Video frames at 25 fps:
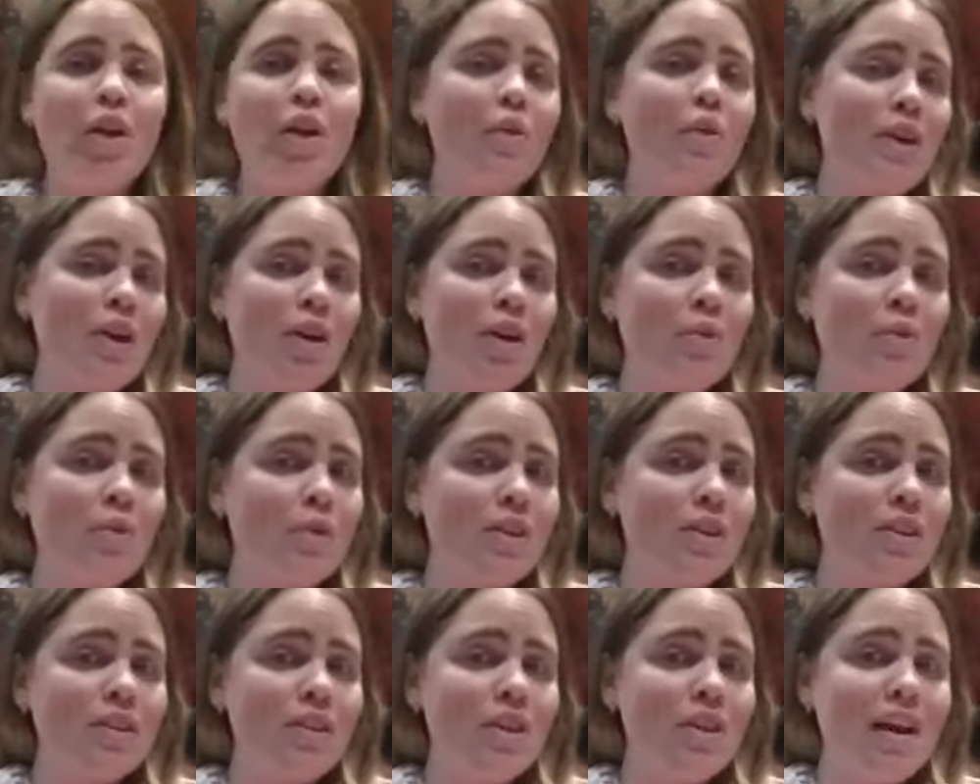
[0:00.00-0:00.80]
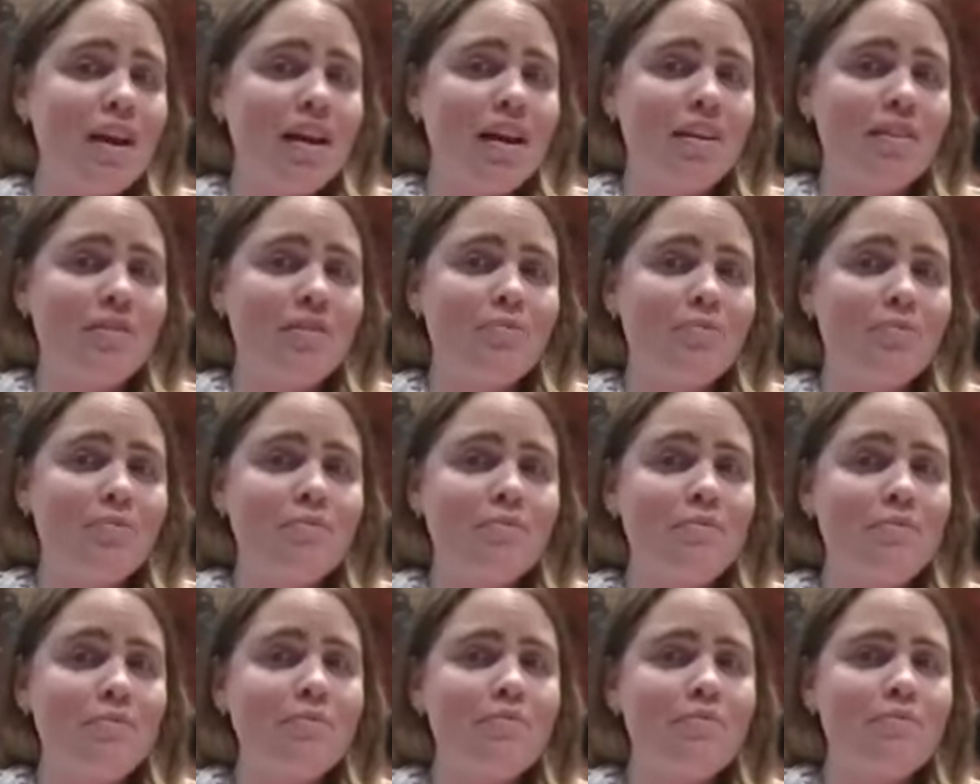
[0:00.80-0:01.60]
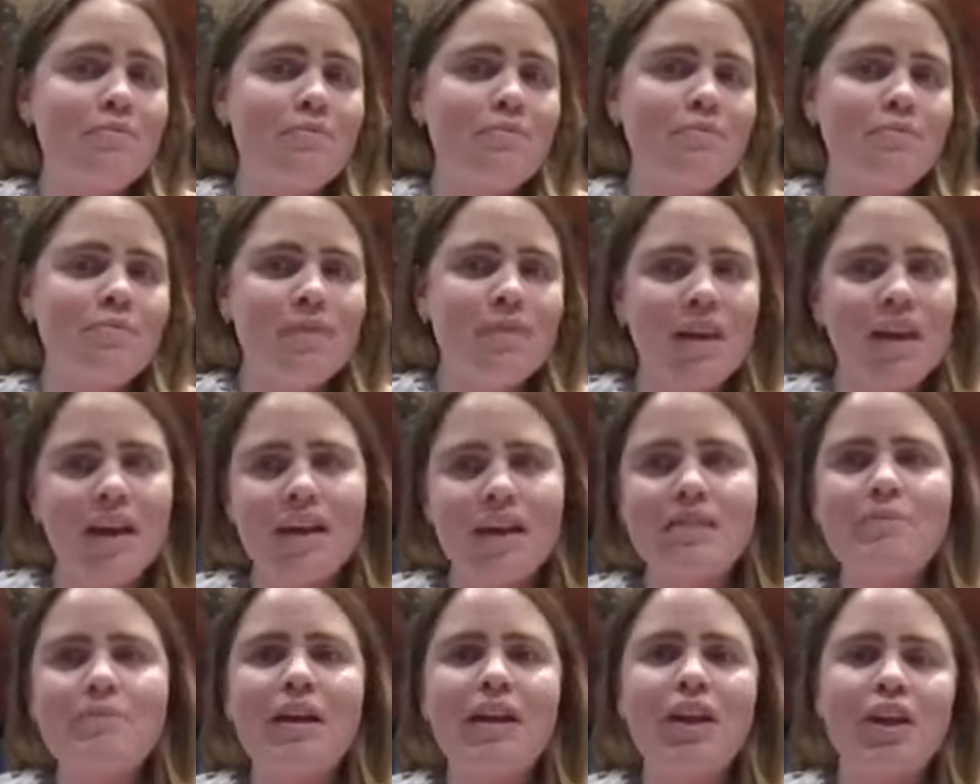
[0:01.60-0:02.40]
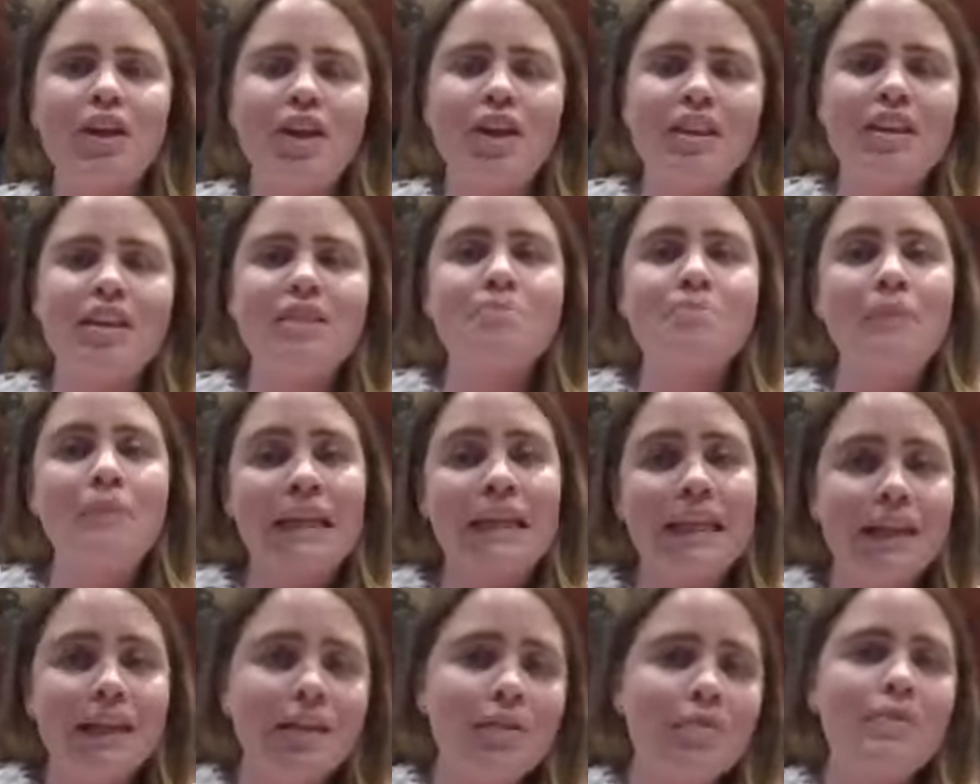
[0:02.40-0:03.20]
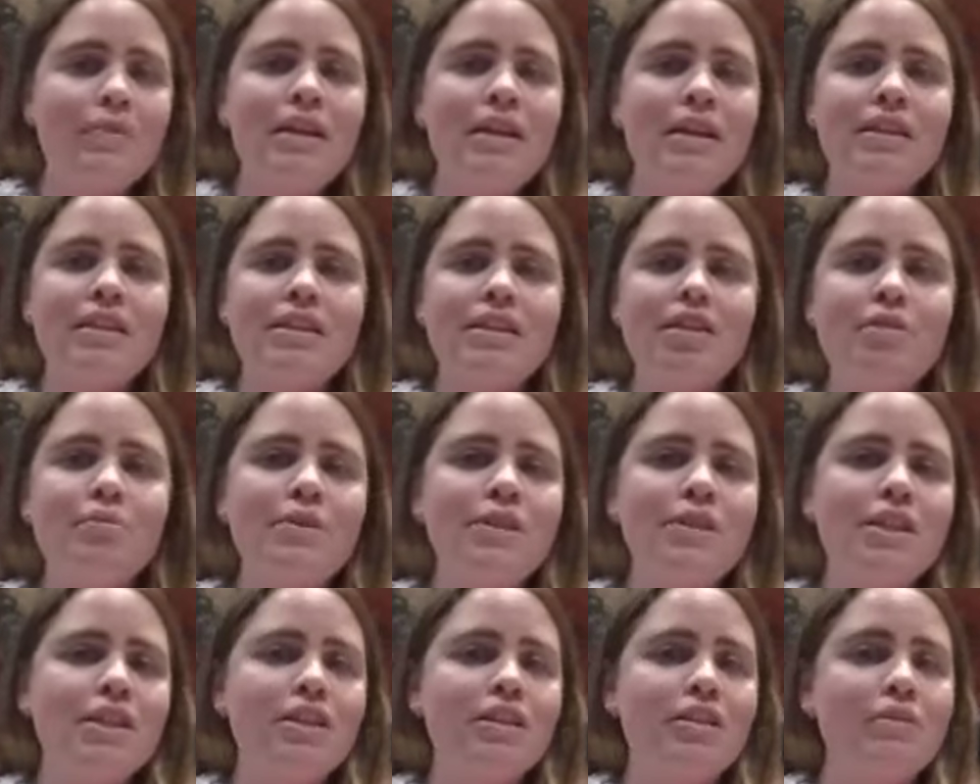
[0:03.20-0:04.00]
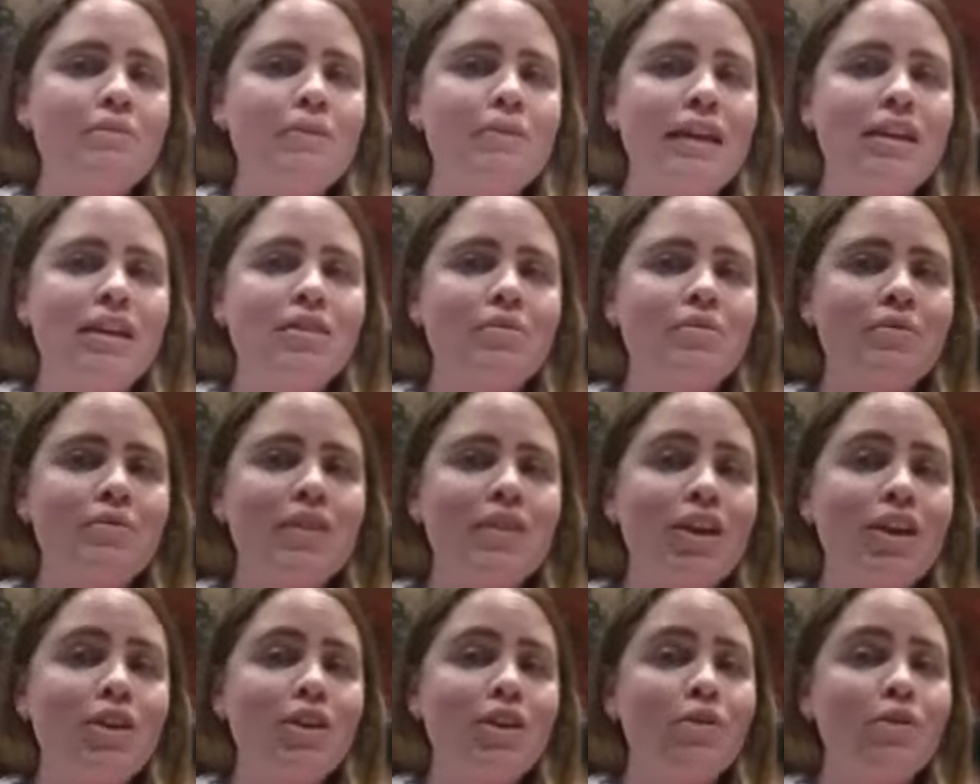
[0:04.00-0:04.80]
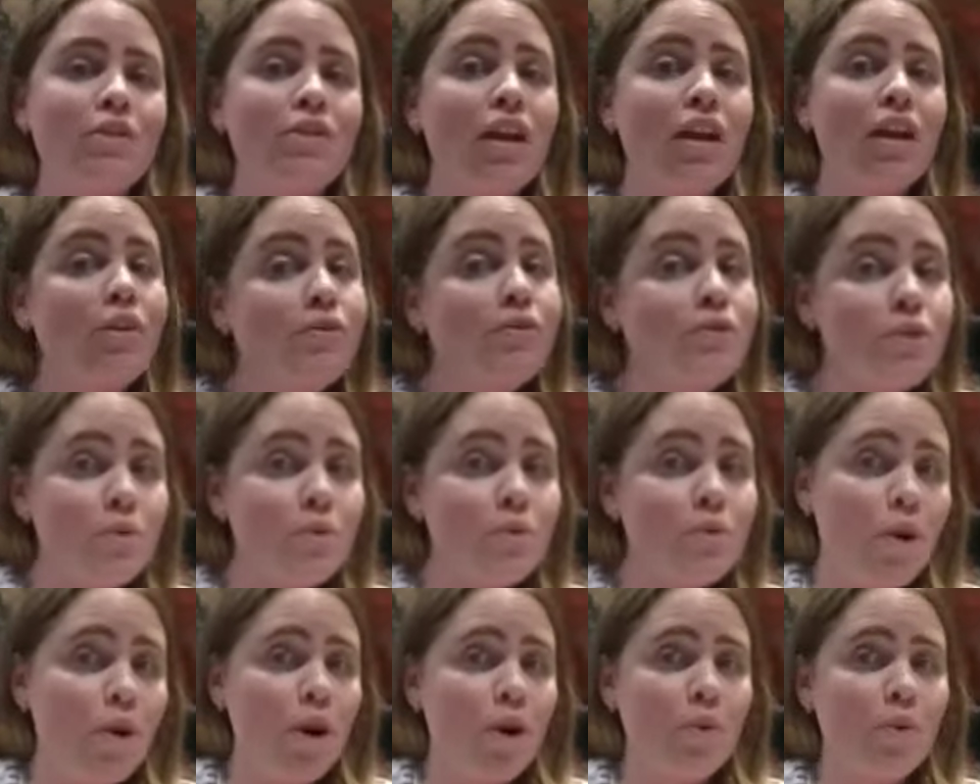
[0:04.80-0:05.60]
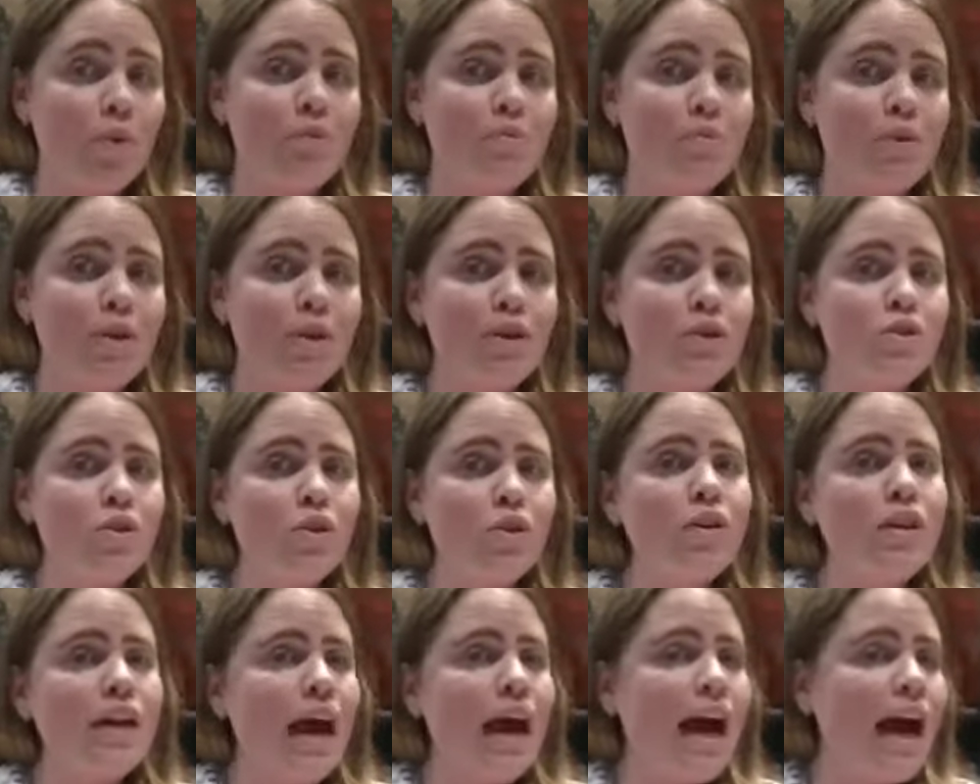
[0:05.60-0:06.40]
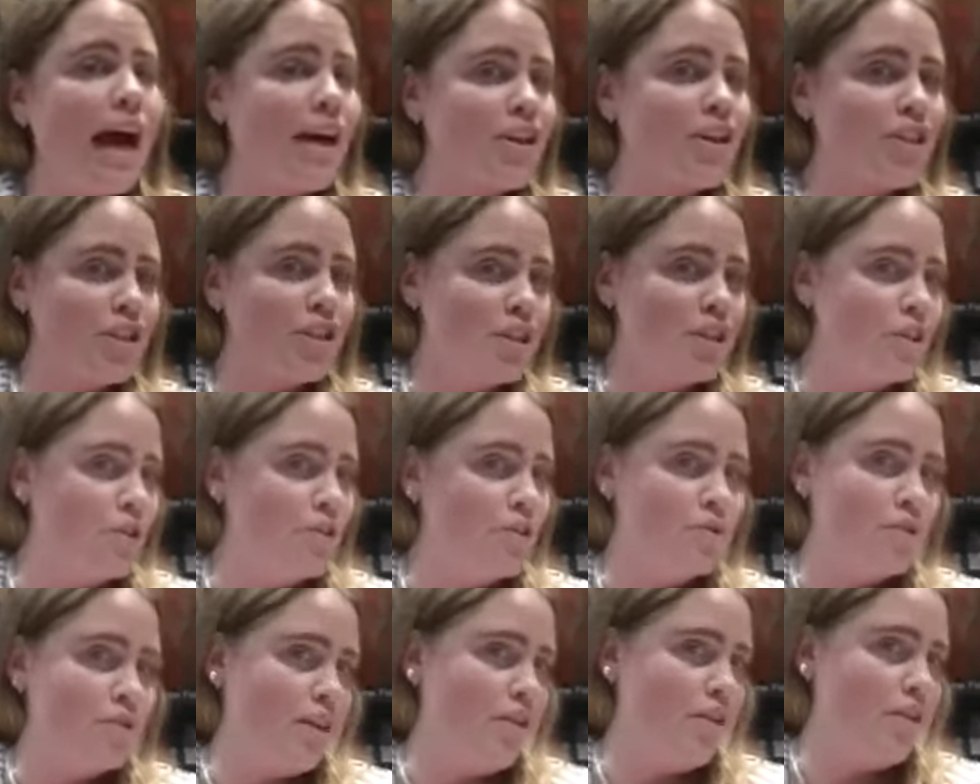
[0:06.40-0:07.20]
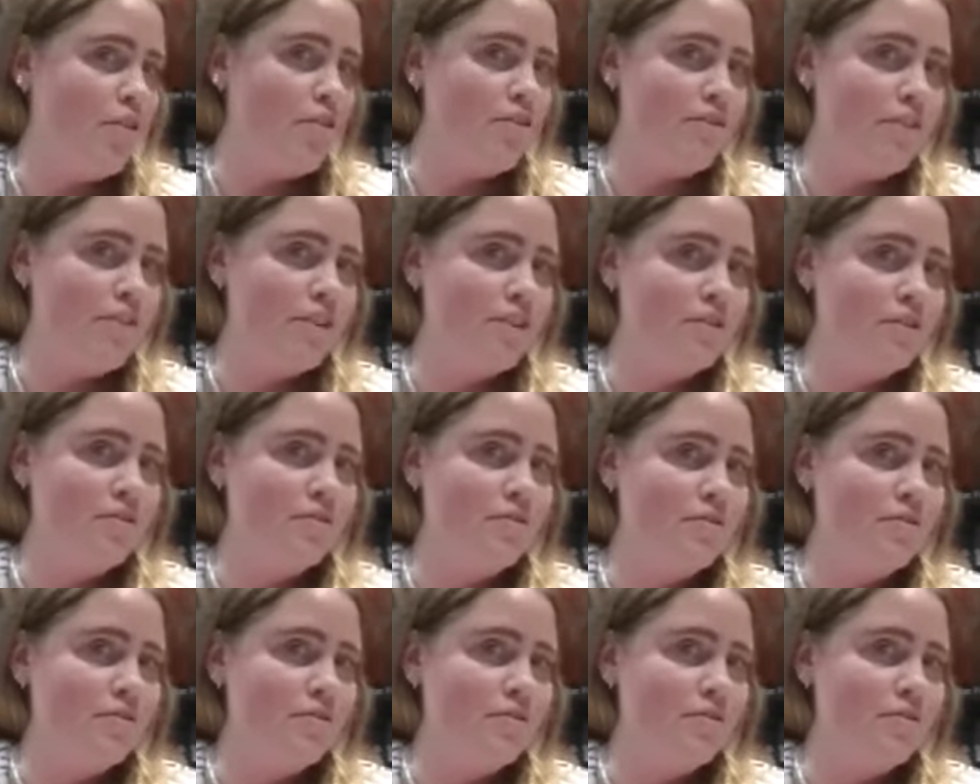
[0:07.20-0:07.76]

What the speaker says: Following on with I guess media and then medium, is there a particular medium that you love to work with but you don't actually use that often?